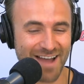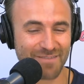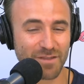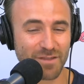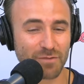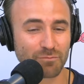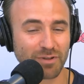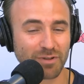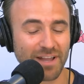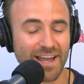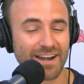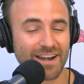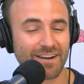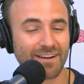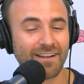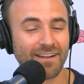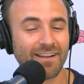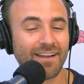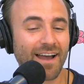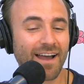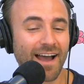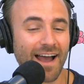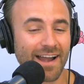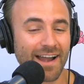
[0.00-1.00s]
the planner.
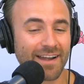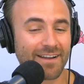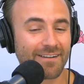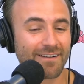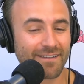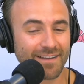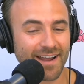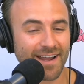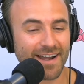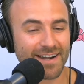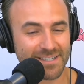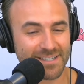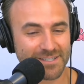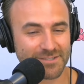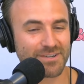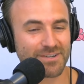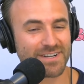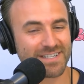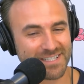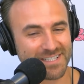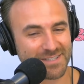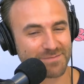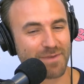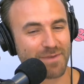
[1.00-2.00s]
I know it kind of
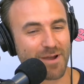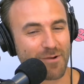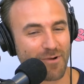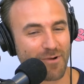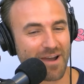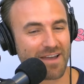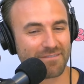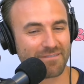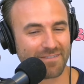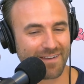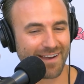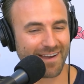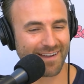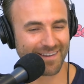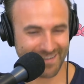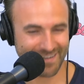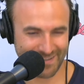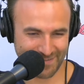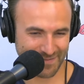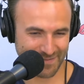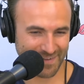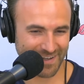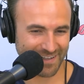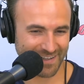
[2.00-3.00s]
stresses my wife out
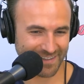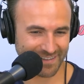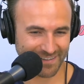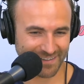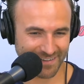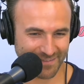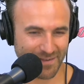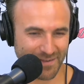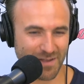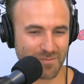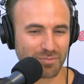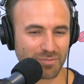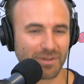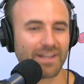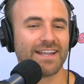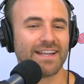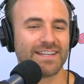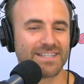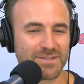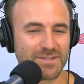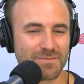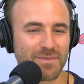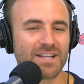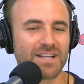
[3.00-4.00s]
if I if I plan
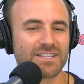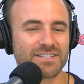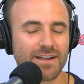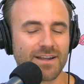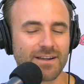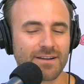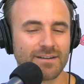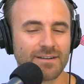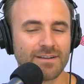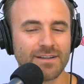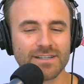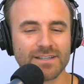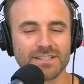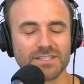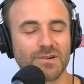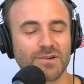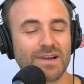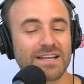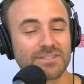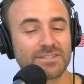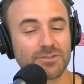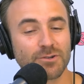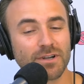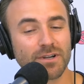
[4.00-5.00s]
too much on her. So
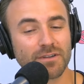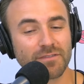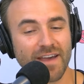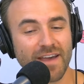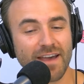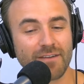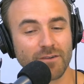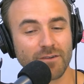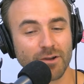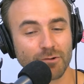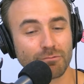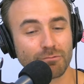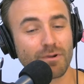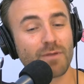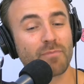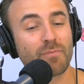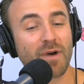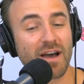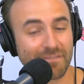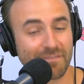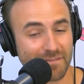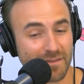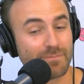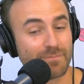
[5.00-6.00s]
I sort of have a rip
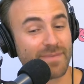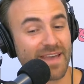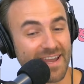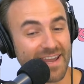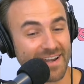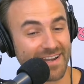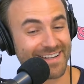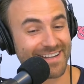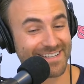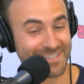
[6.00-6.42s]
off the band-aid